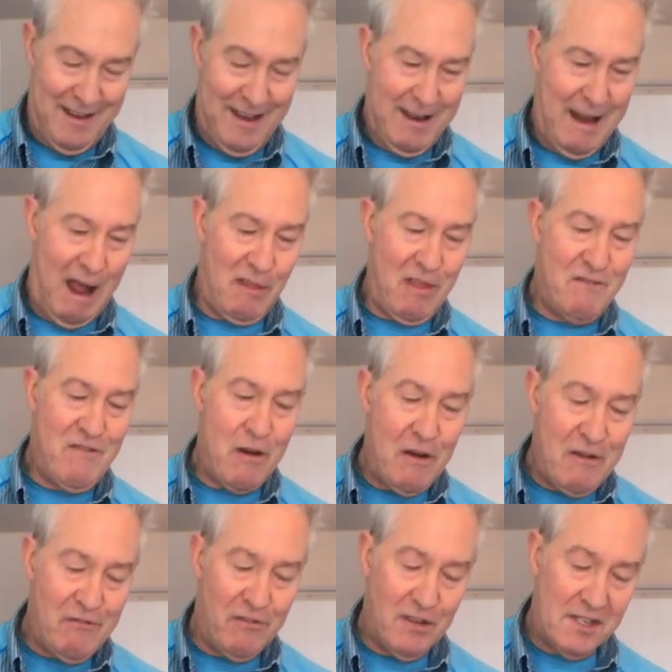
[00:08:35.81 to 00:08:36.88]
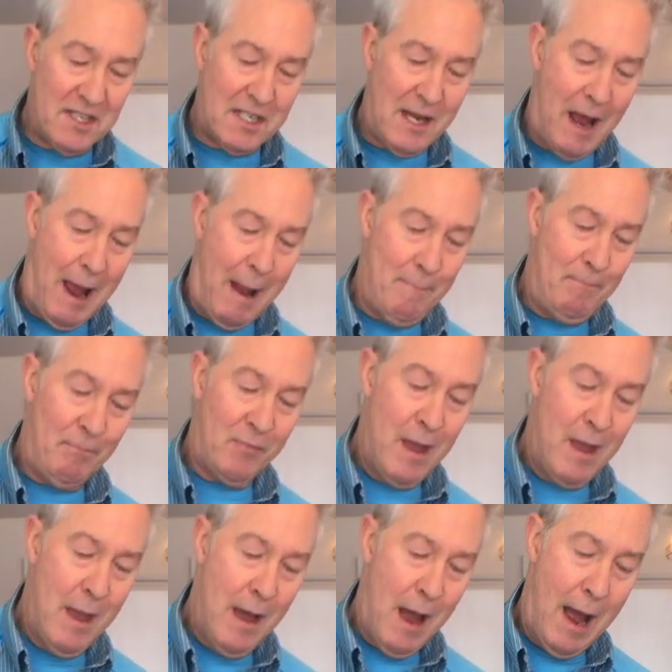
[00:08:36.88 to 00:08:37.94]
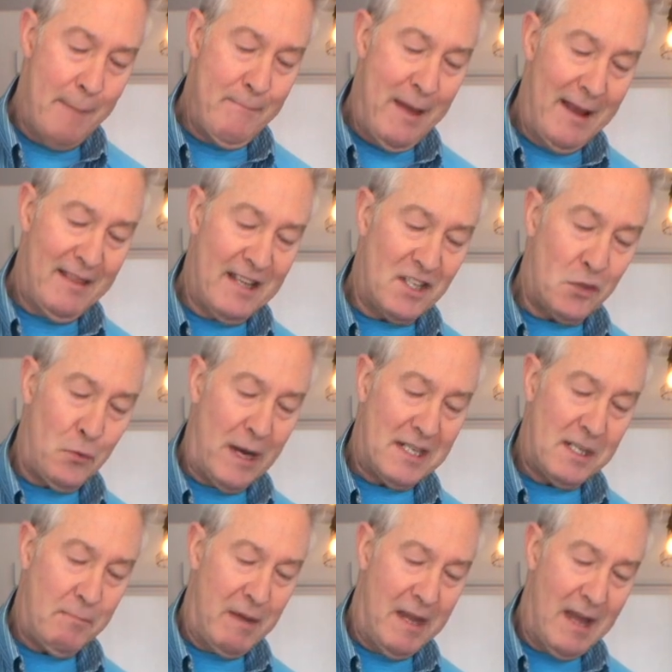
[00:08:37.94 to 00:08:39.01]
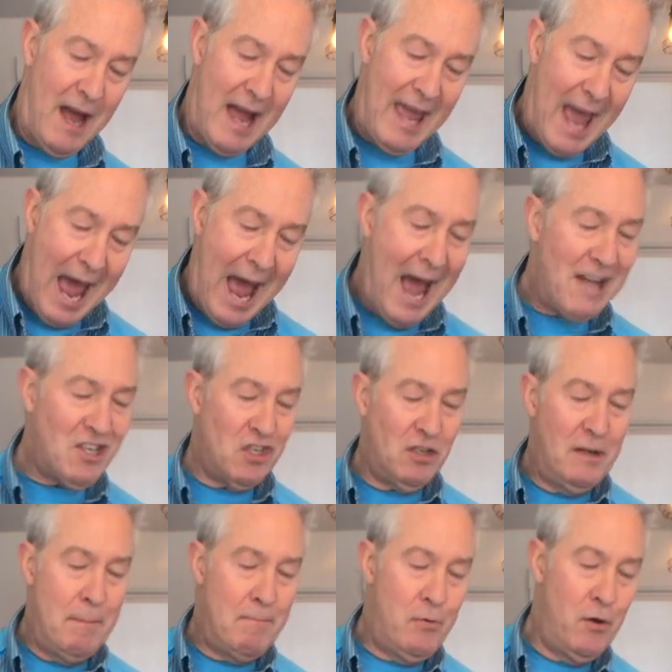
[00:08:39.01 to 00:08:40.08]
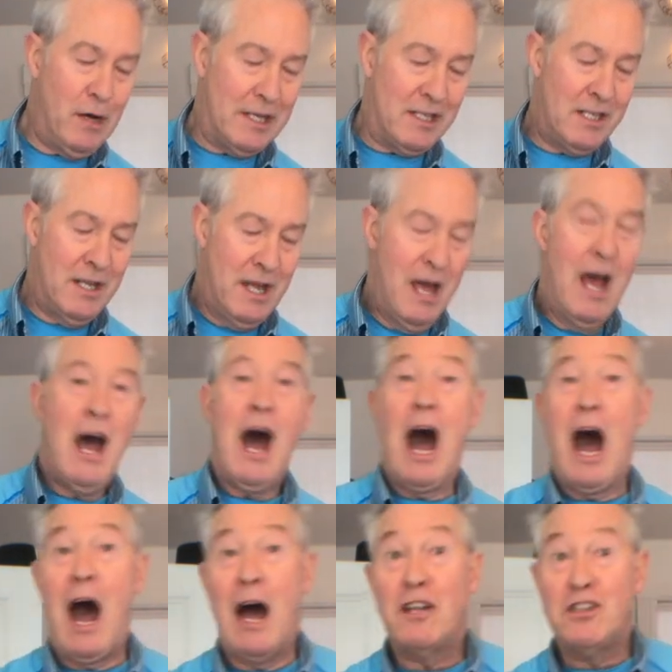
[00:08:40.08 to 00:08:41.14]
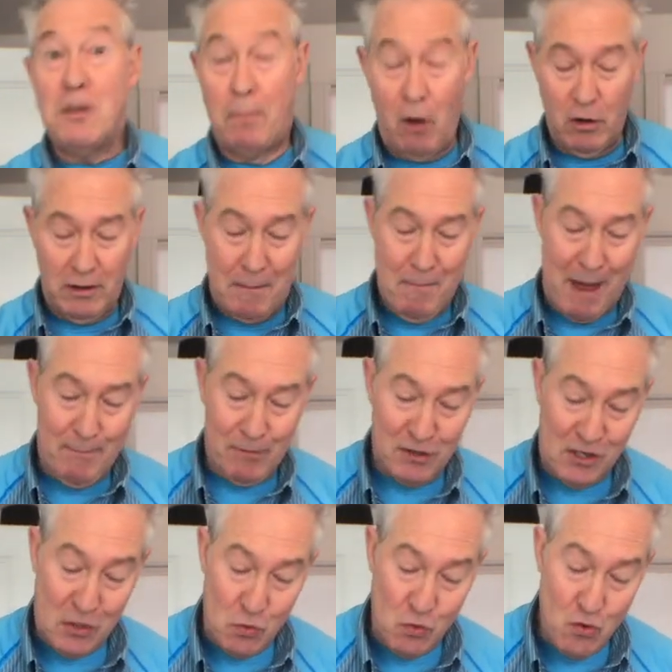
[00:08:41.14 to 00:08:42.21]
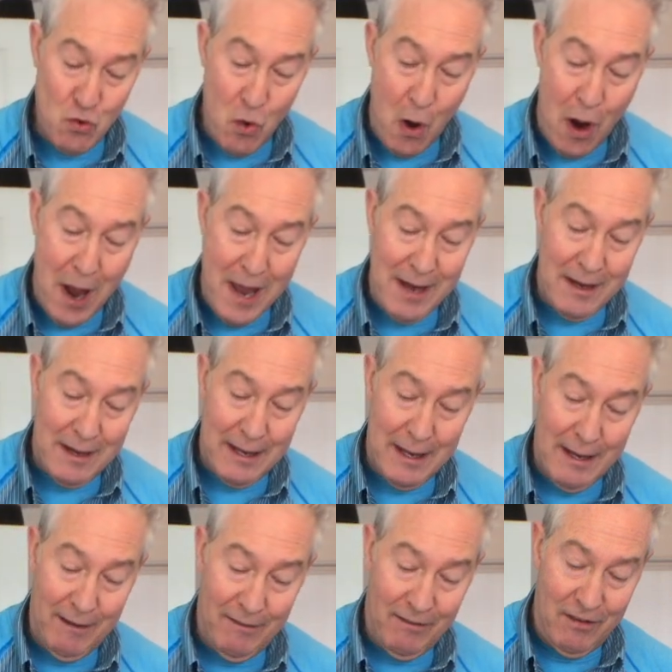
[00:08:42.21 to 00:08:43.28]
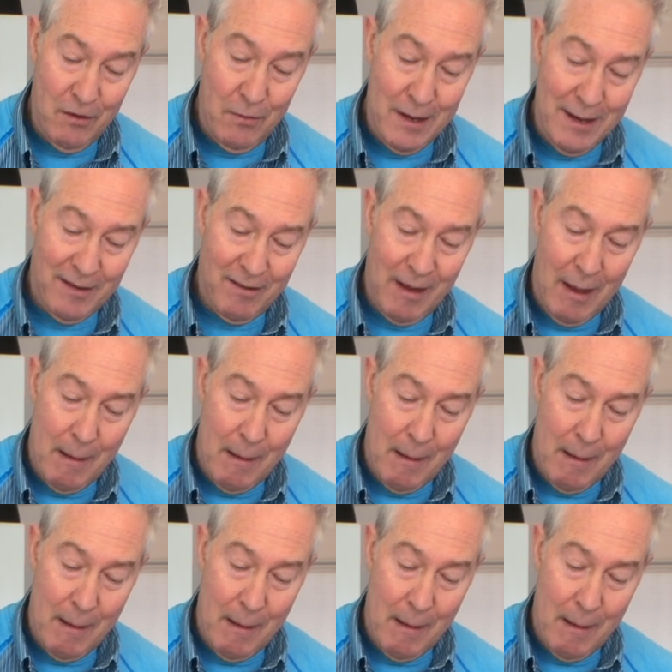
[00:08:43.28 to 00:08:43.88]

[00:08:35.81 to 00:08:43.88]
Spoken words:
Now the very first time I made this recipe, I actually put chipotle peppers right into it,